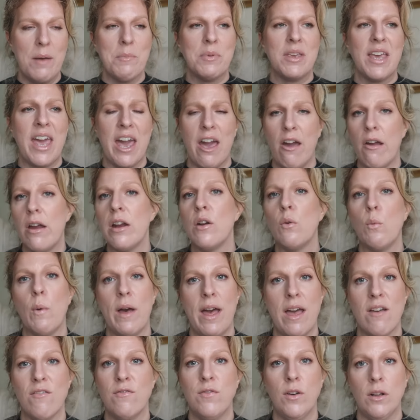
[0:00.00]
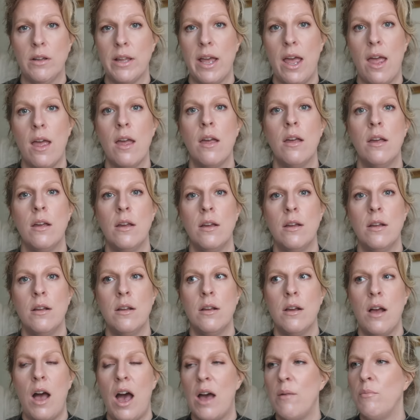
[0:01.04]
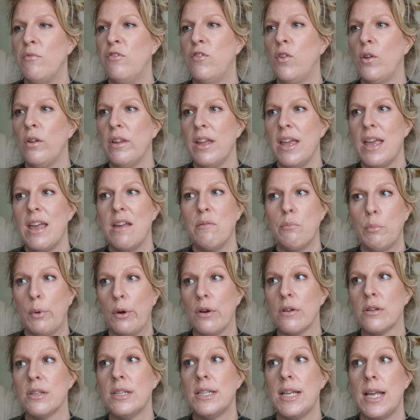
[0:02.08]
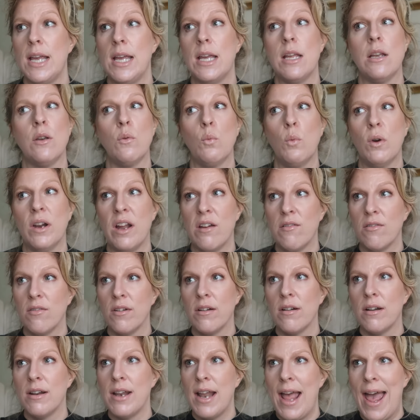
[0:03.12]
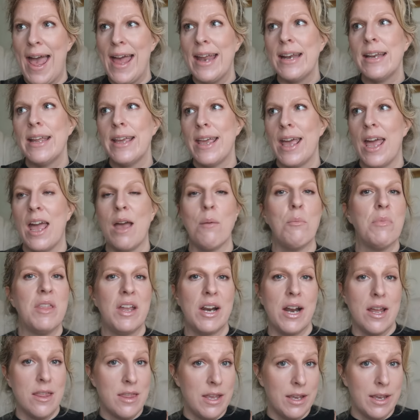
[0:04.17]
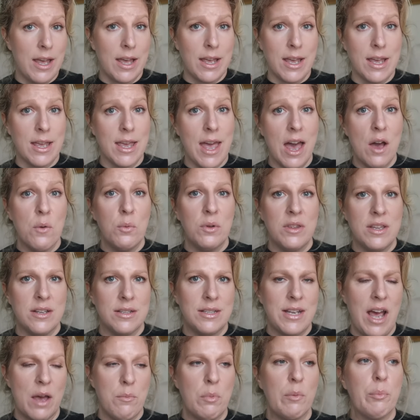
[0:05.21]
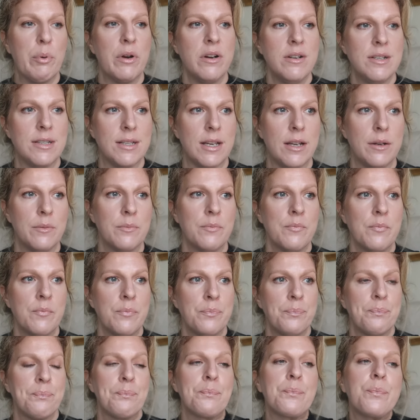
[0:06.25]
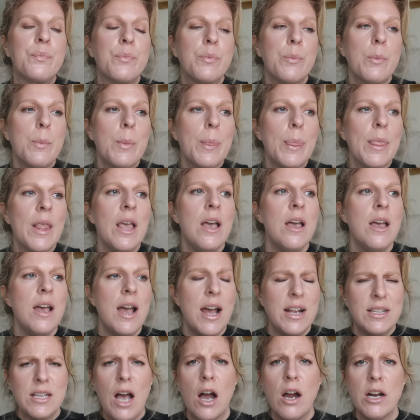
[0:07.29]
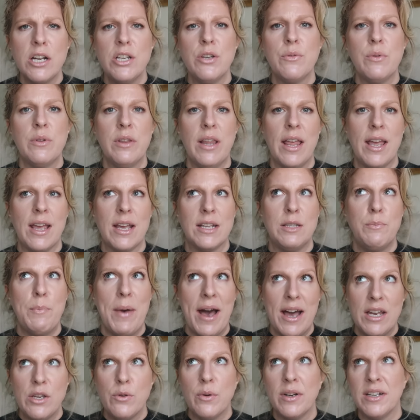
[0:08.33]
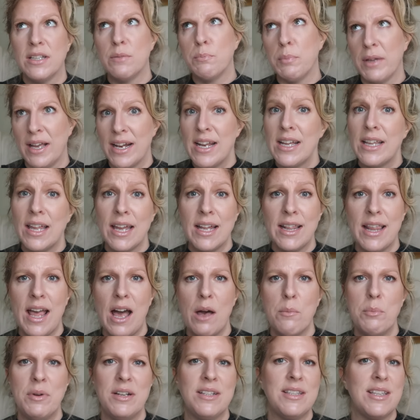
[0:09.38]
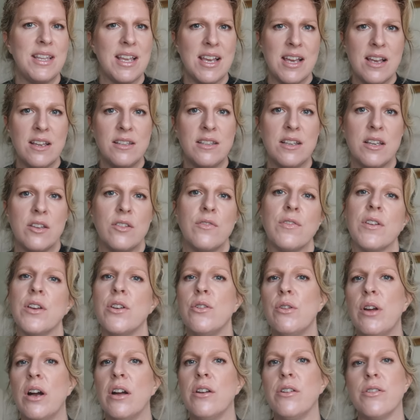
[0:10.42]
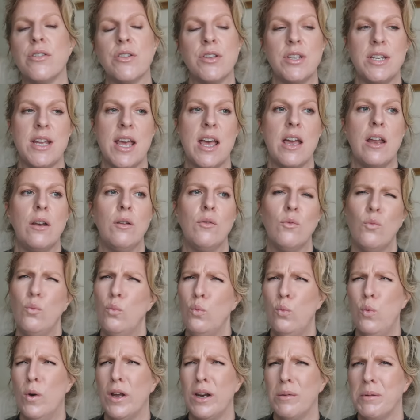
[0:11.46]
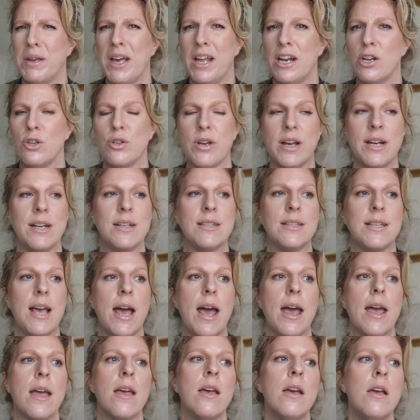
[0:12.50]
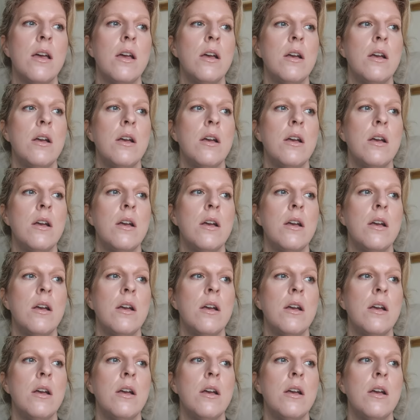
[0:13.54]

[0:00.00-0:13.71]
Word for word: I'm carried away fully. I'm fully immersed in whatever end game that I think I can get with this type of person. It's hard to, like, it's bad to explain it like that, but it's the easiest for you to understand what I'm kind of trying to say.